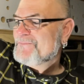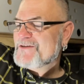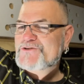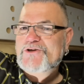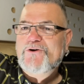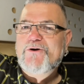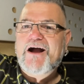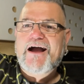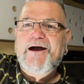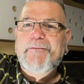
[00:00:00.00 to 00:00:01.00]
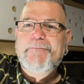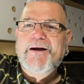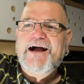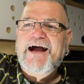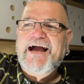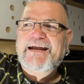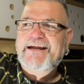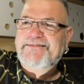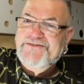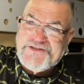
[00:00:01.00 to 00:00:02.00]
So, um, and I
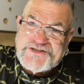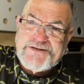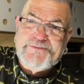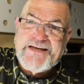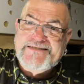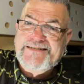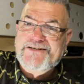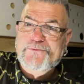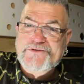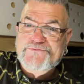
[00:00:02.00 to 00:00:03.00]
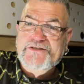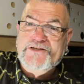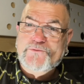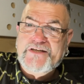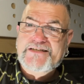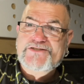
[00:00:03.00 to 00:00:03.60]
think the GPS signal was really weak,